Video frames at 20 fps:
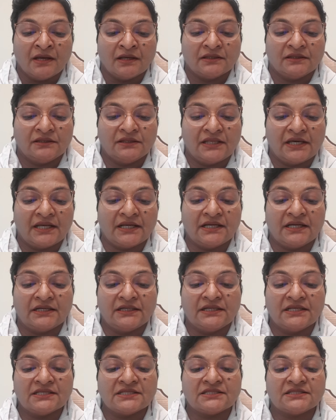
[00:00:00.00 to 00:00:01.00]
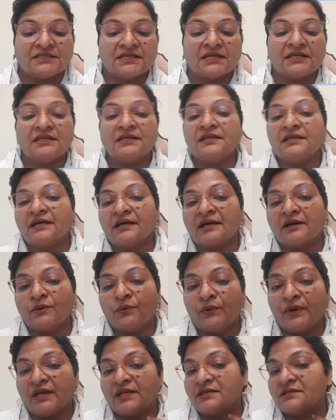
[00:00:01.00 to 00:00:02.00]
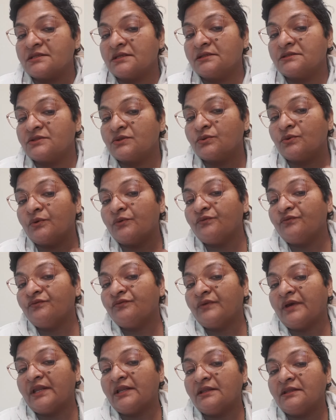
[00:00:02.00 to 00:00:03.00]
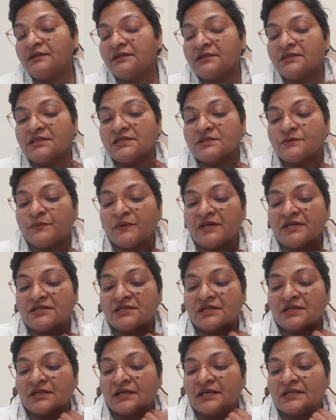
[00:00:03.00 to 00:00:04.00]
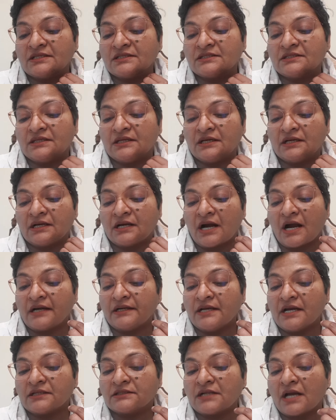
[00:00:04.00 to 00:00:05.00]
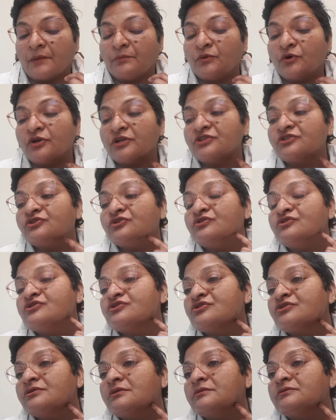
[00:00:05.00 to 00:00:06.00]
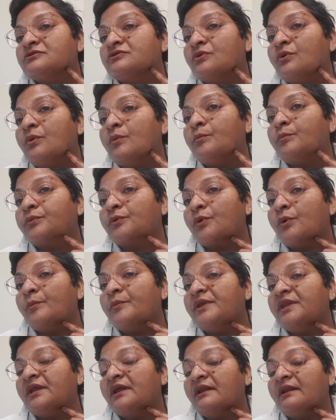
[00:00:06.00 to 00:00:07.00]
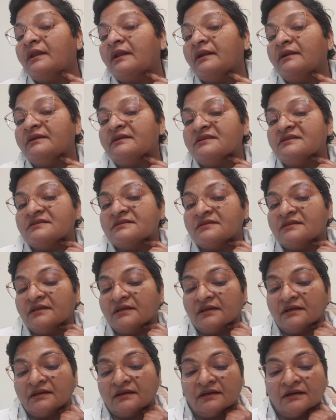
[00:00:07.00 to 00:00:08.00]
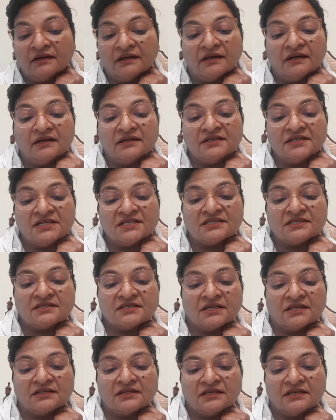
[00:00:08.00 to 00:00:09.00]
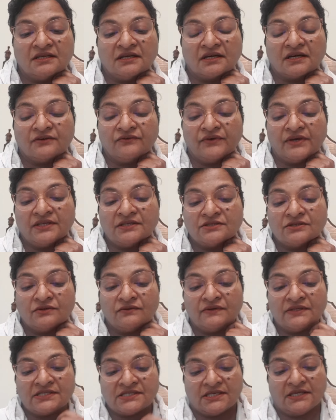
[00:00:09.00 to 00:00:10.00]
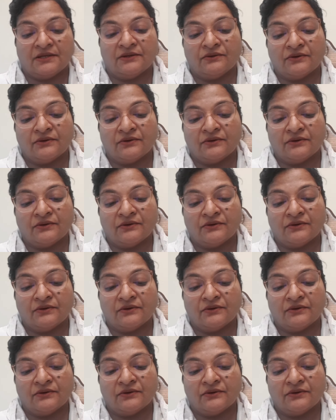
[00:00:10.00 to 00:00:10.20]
Then distant neck veins. So when this patient get cardiac tamponade, you'll see so prominent and distant neck veins you will see.